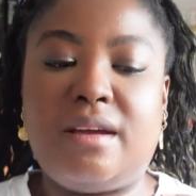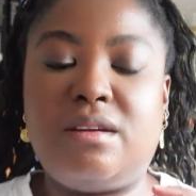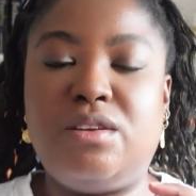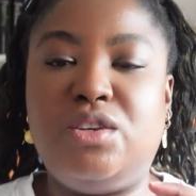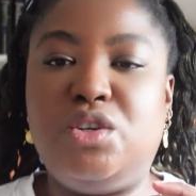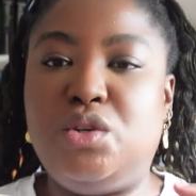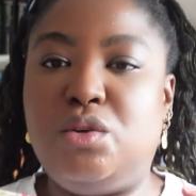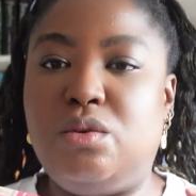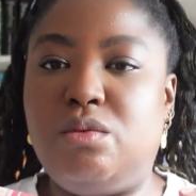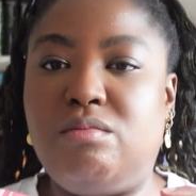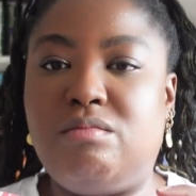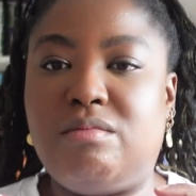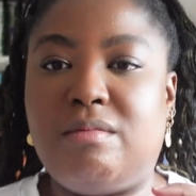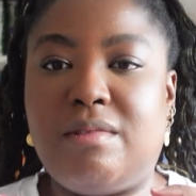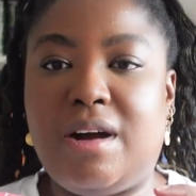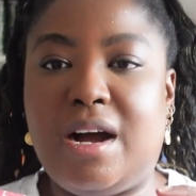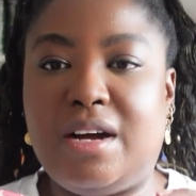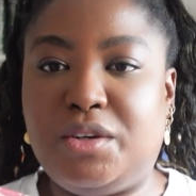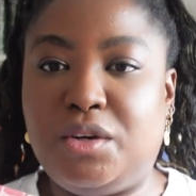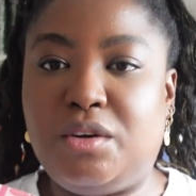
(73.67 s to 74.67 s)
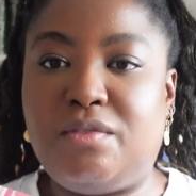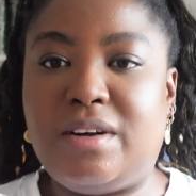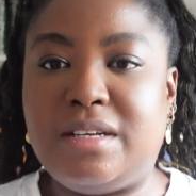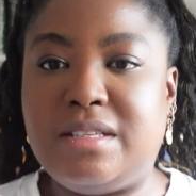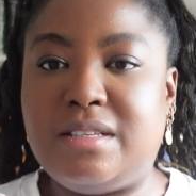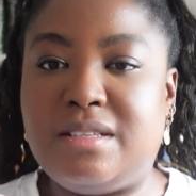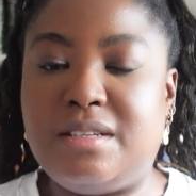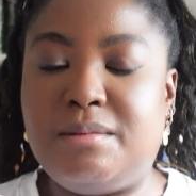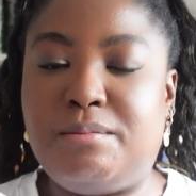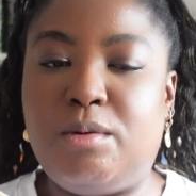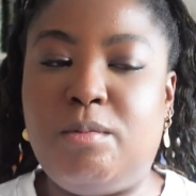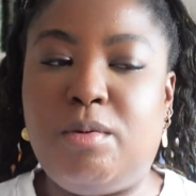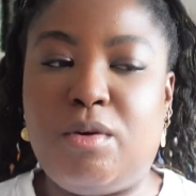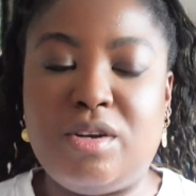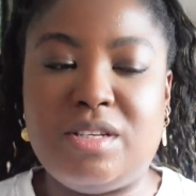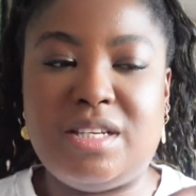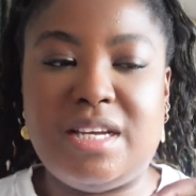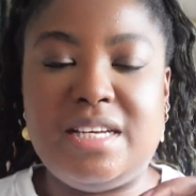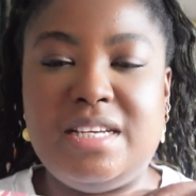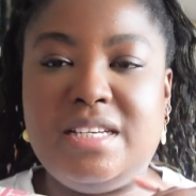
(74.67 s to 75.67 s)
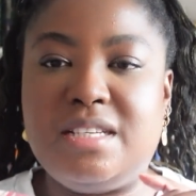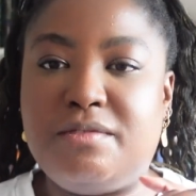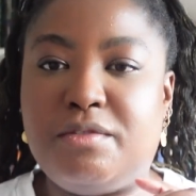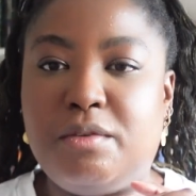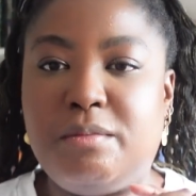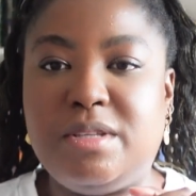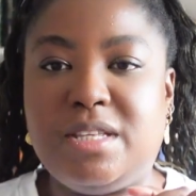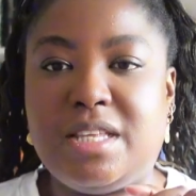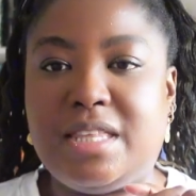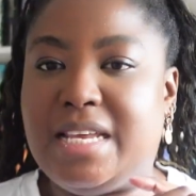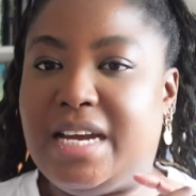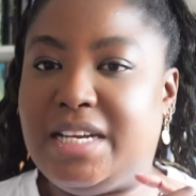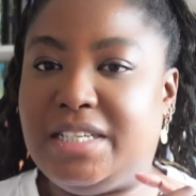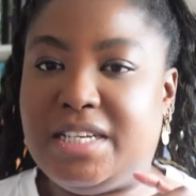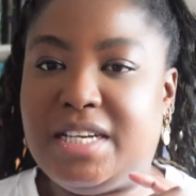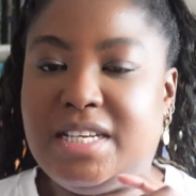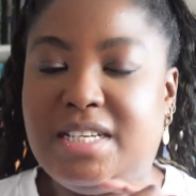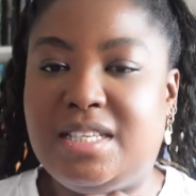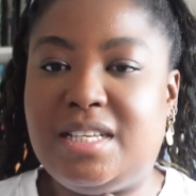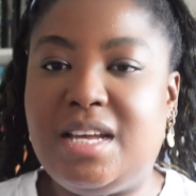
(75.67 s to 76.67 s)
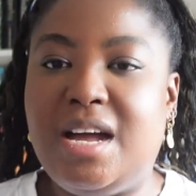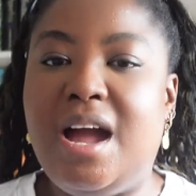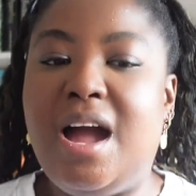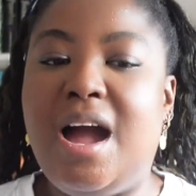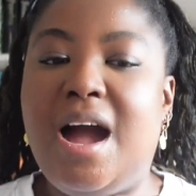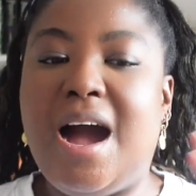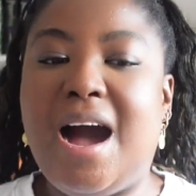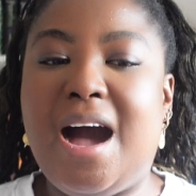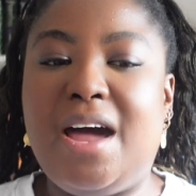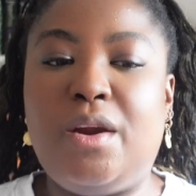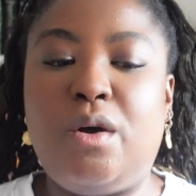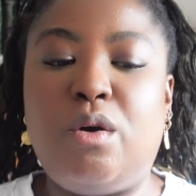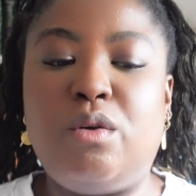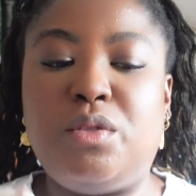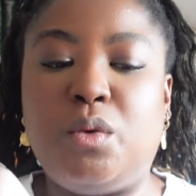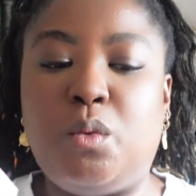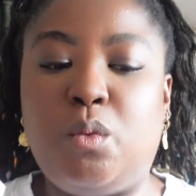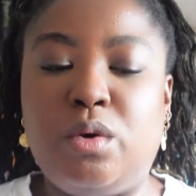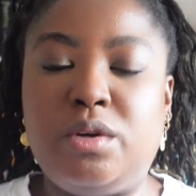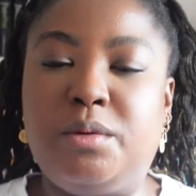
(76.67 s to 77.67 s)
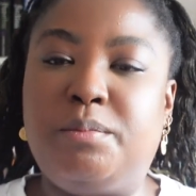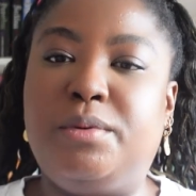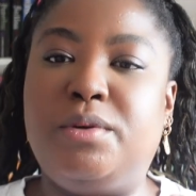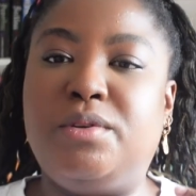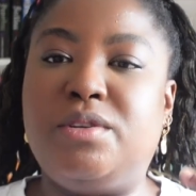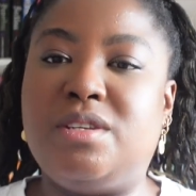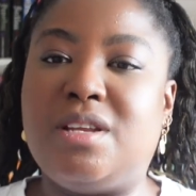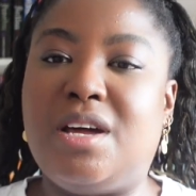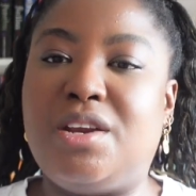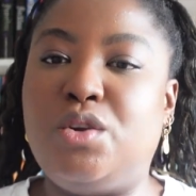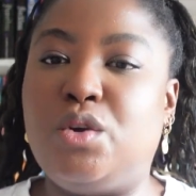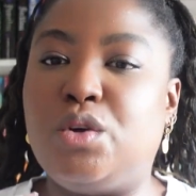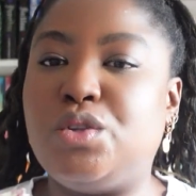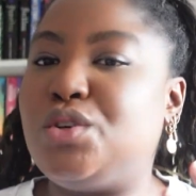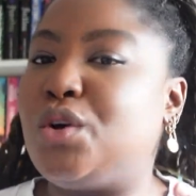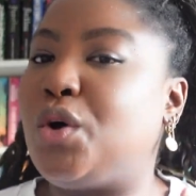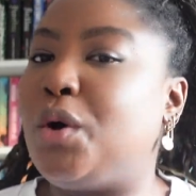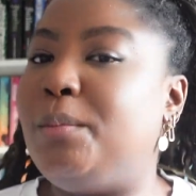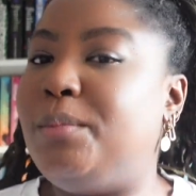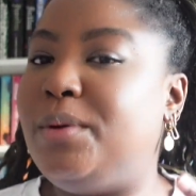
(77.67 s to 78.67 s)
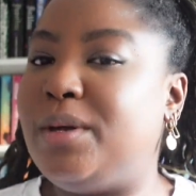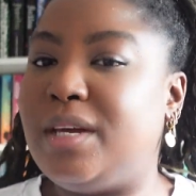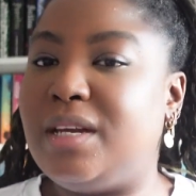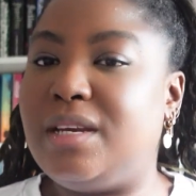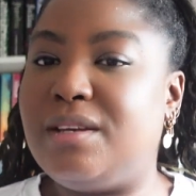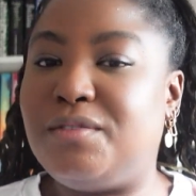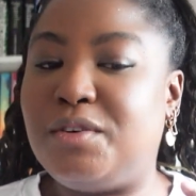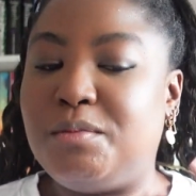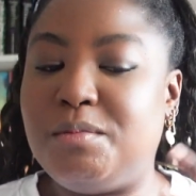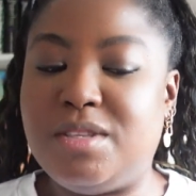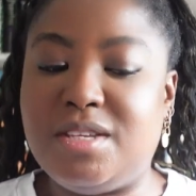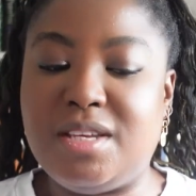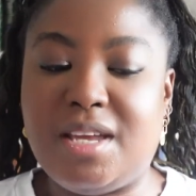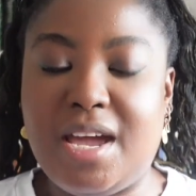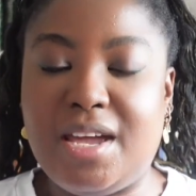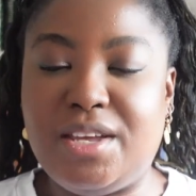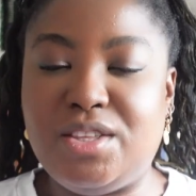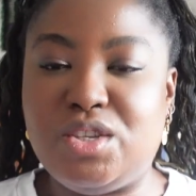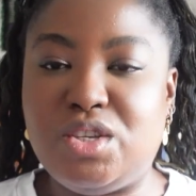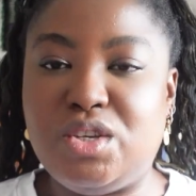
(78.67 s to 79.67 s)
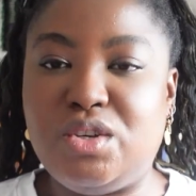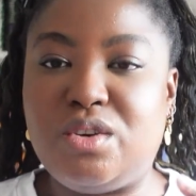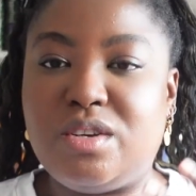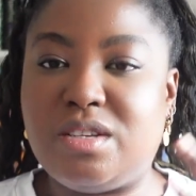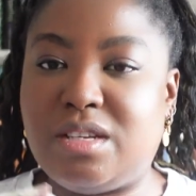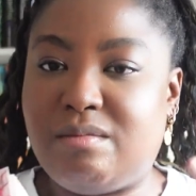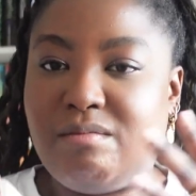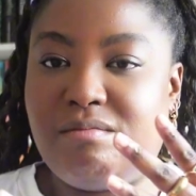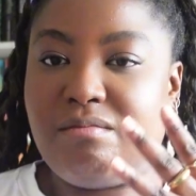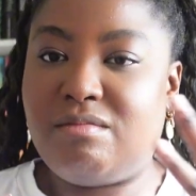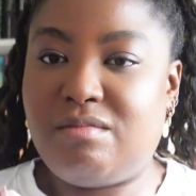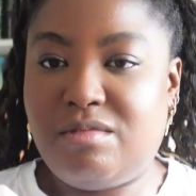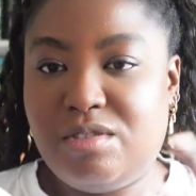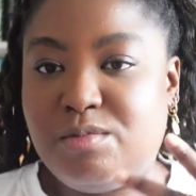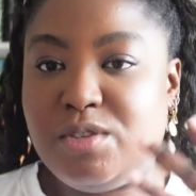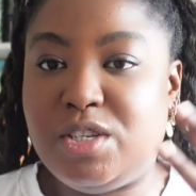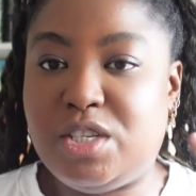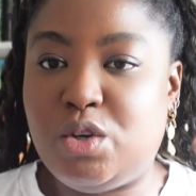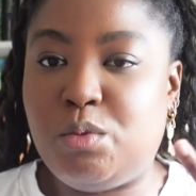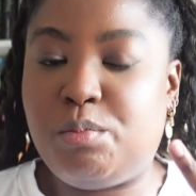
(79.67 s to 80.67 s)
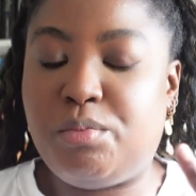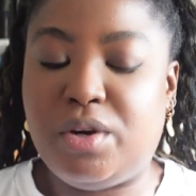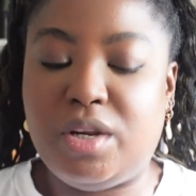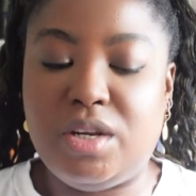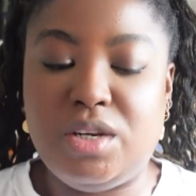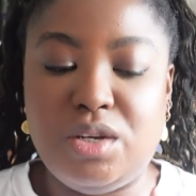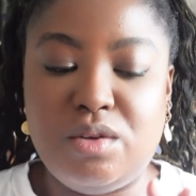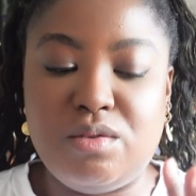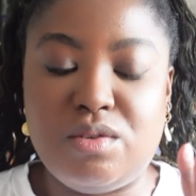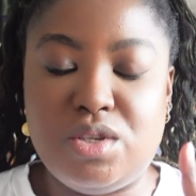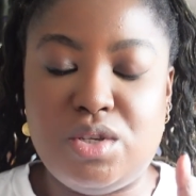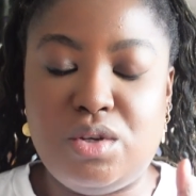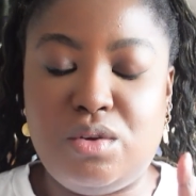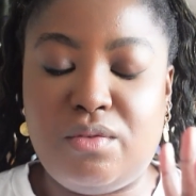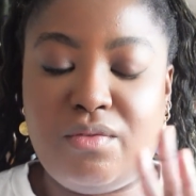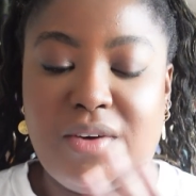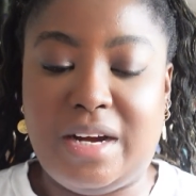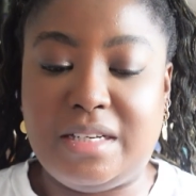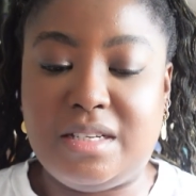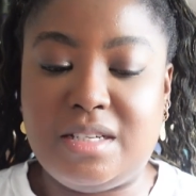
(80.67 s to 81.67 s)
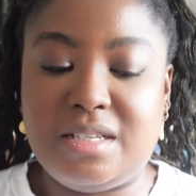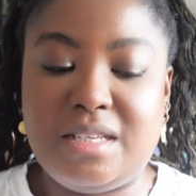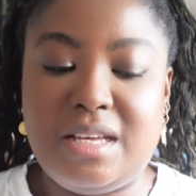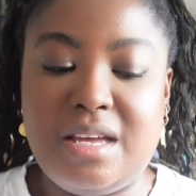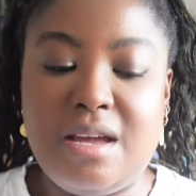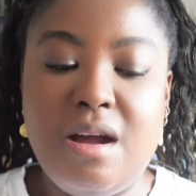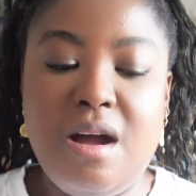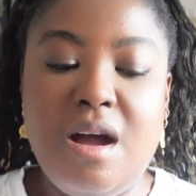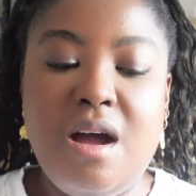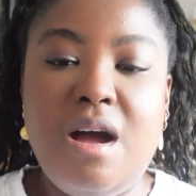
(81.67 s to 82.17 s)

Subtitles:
new adult fantasy book, because they're easy for me to digest and all the word building are not too complicated for me to get into because I'm still pretty new to fantasy.